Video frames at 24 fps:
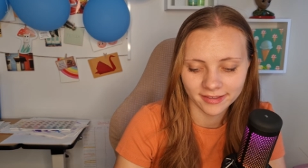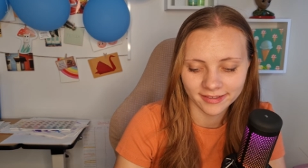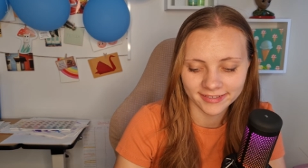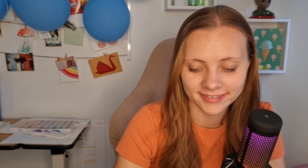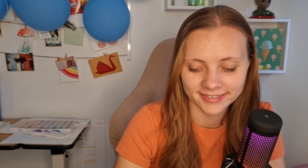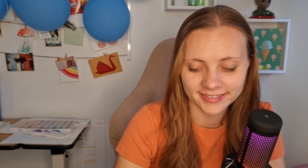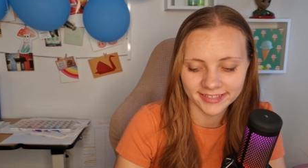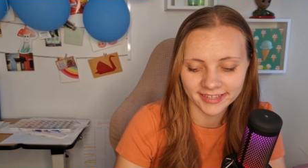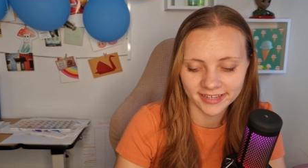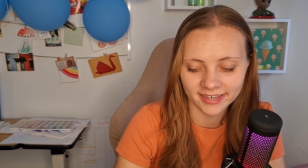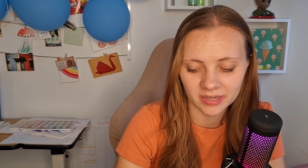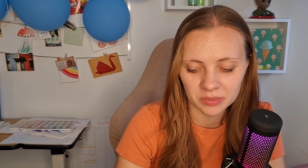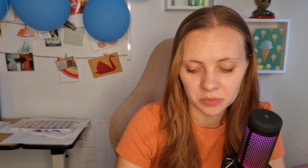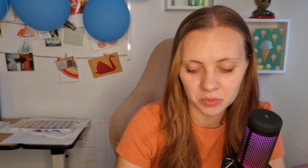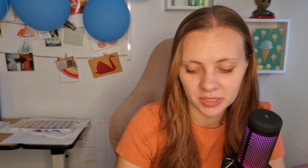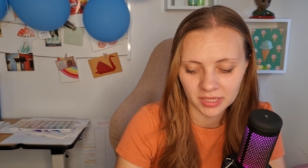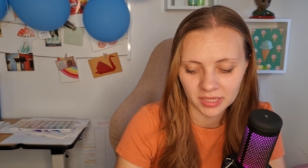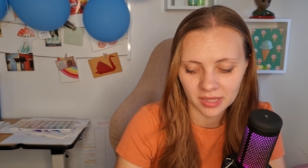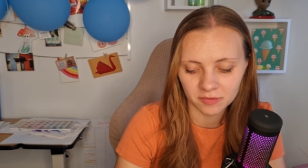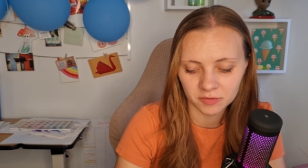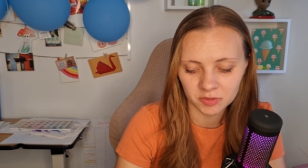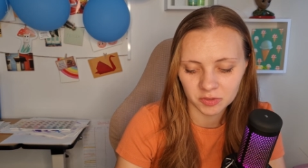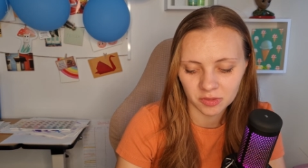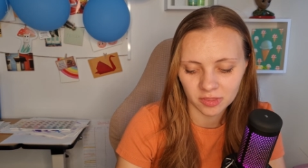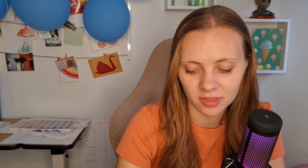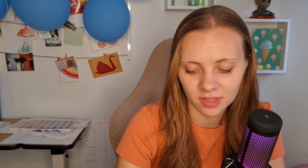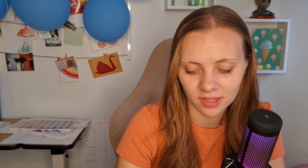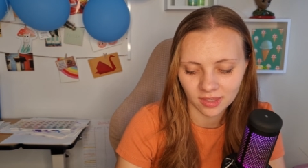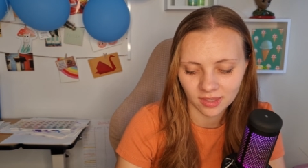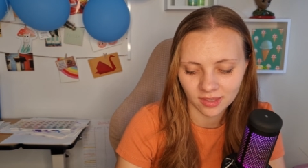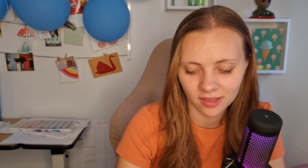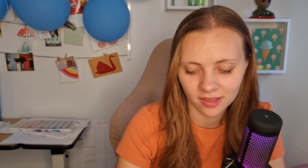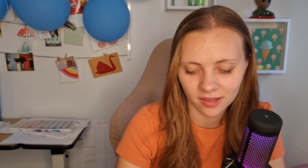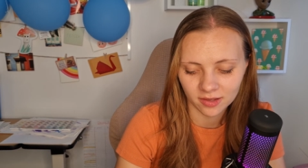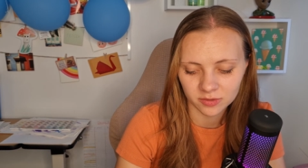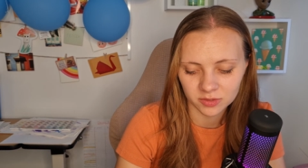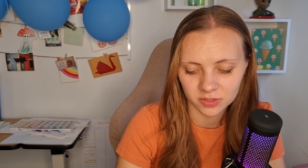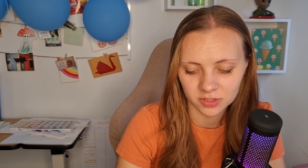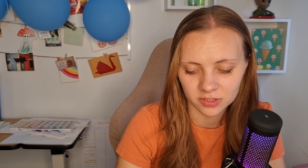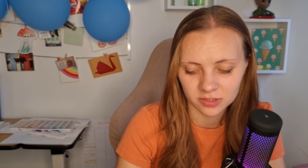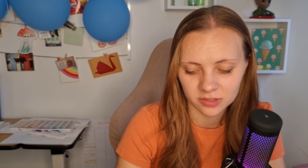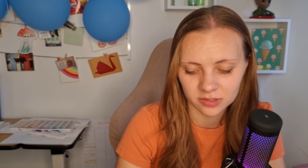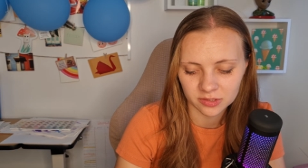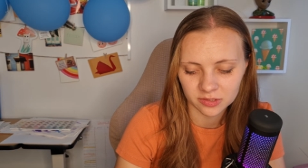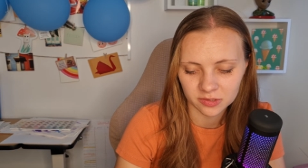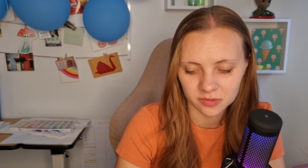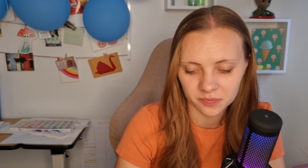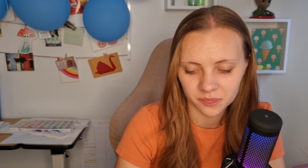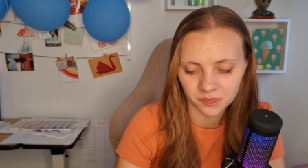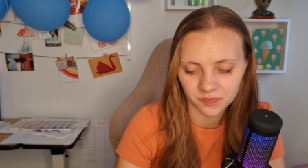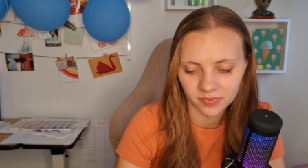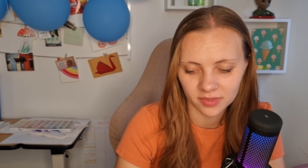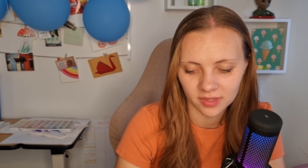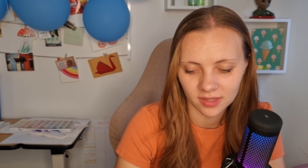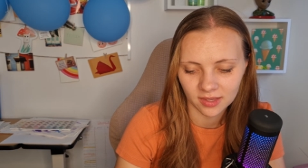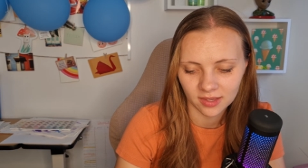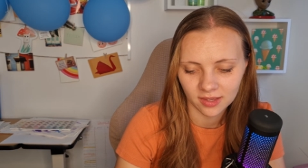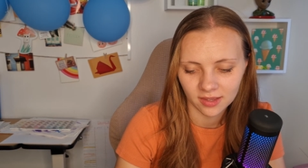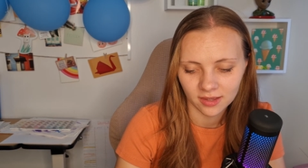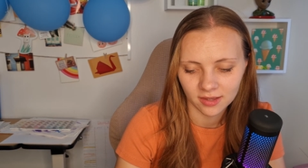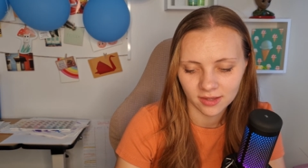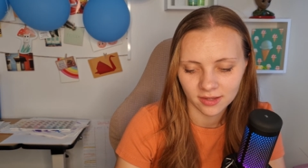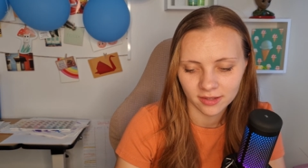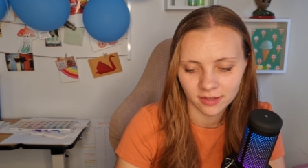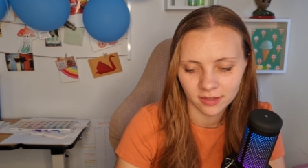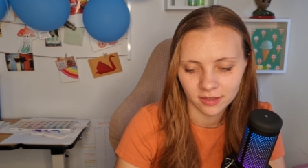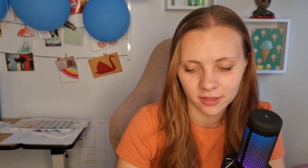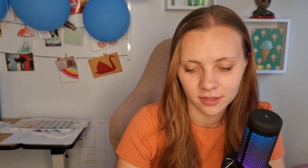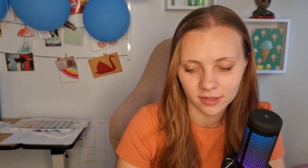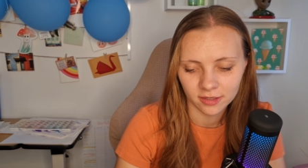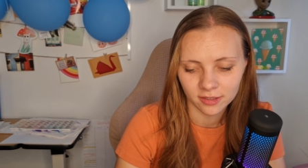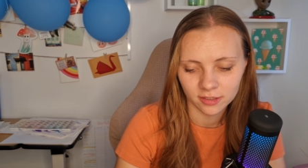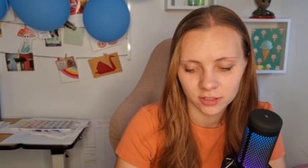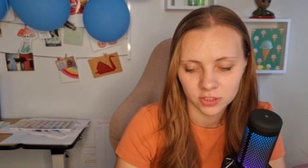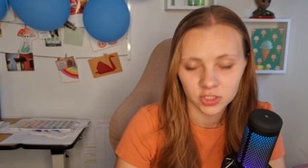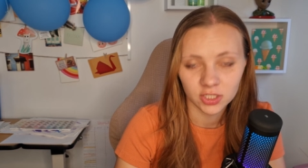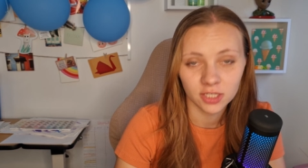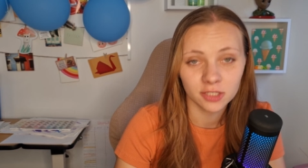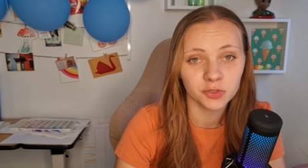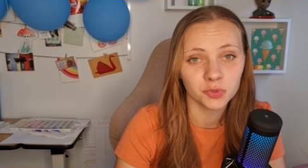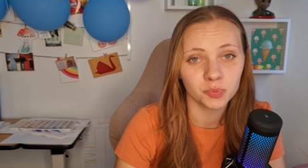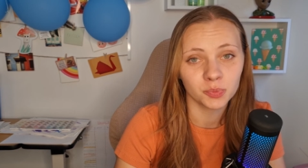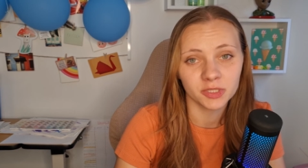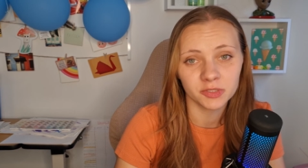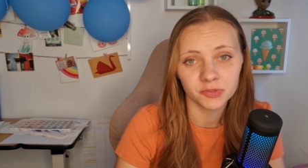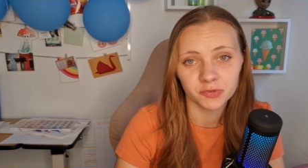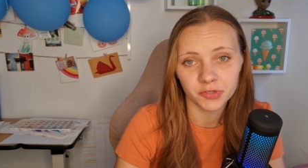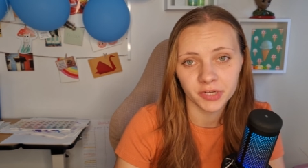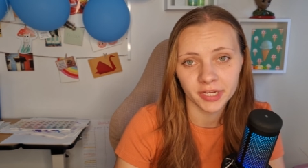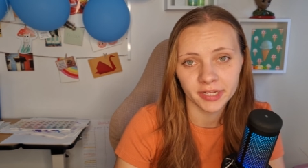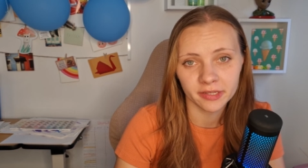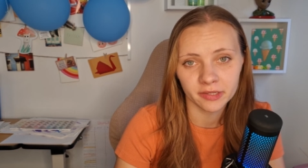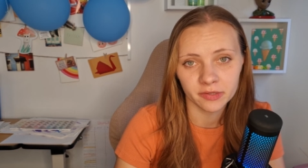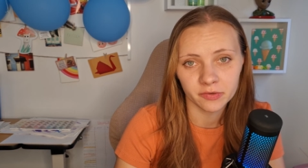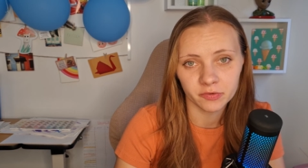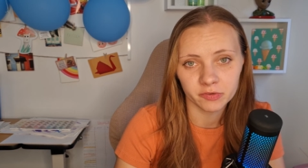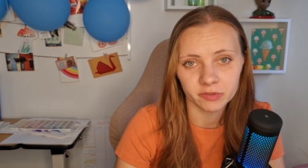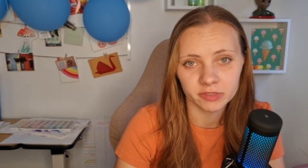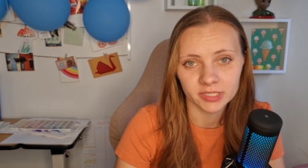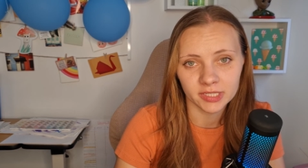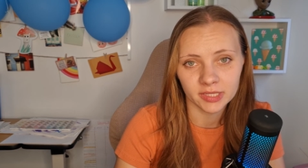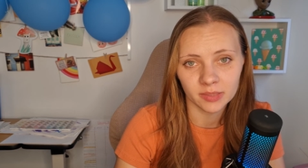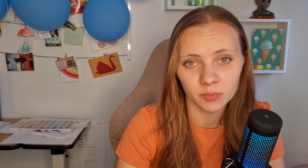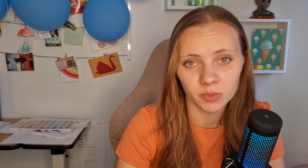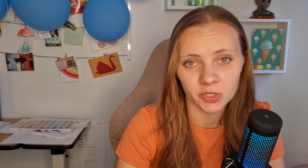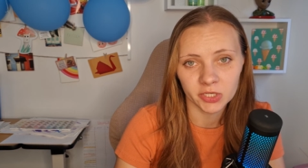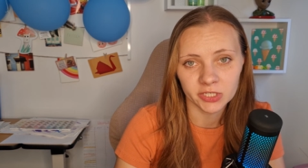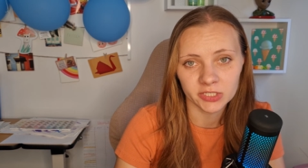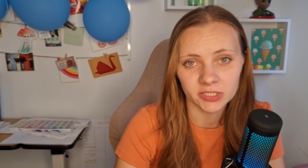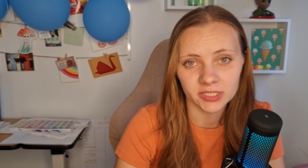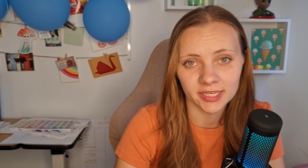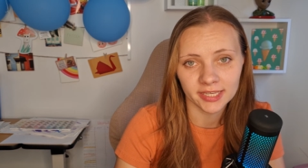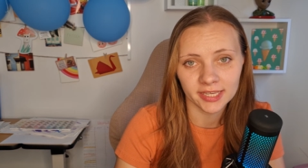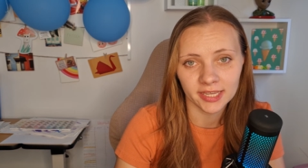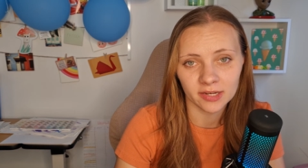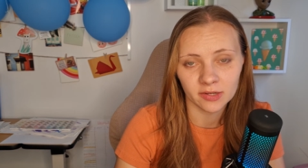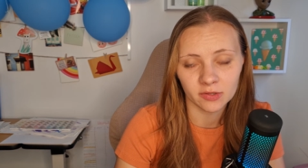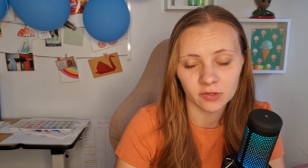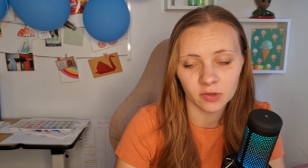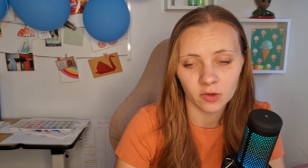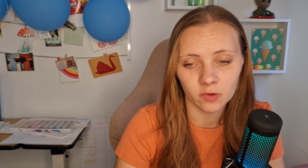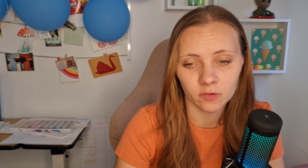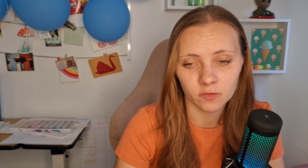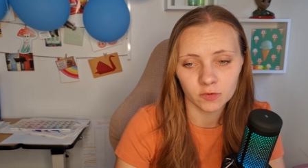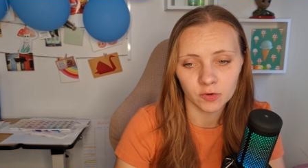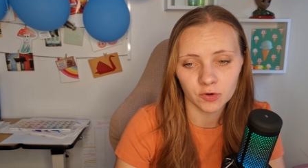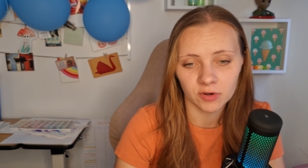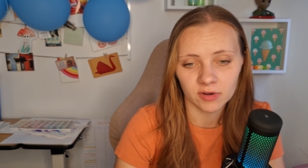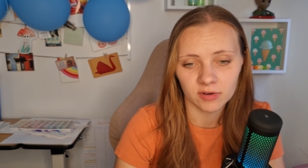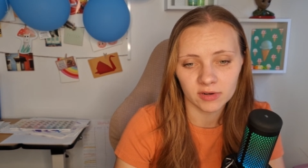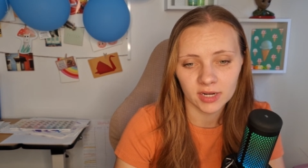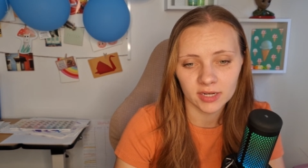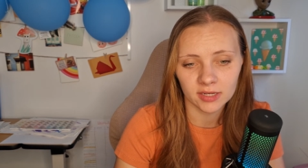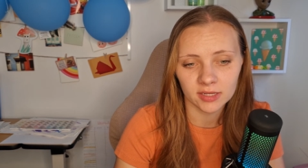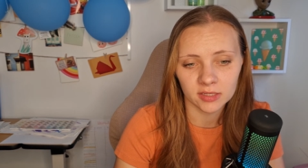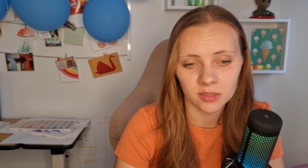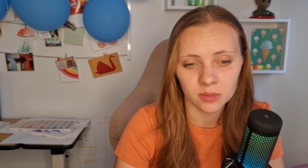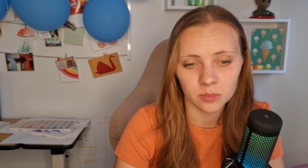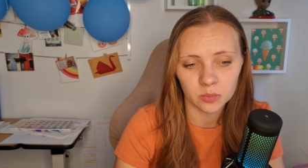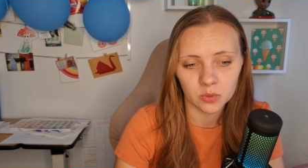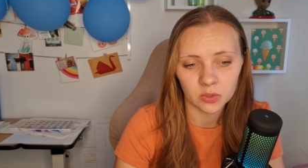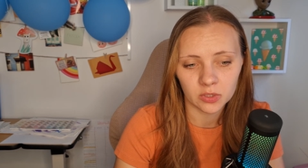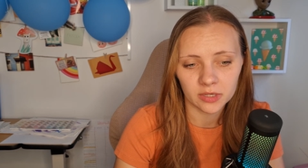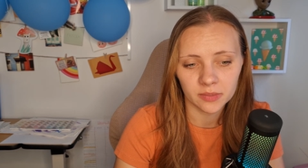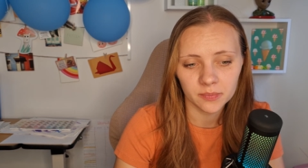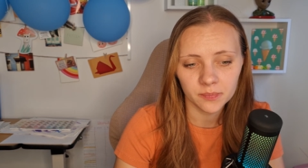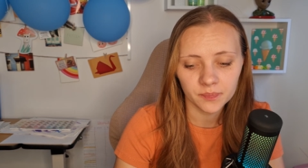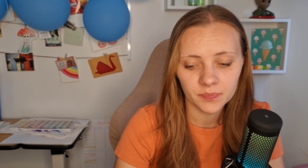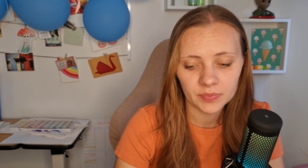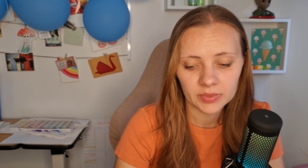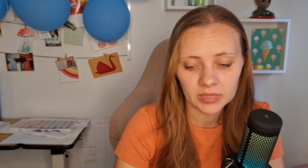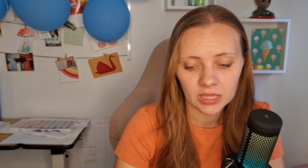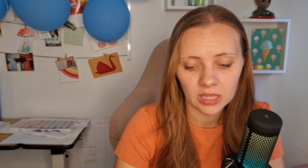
yeah, I will have to think how to change my training routine because I cannot go for a run anymore.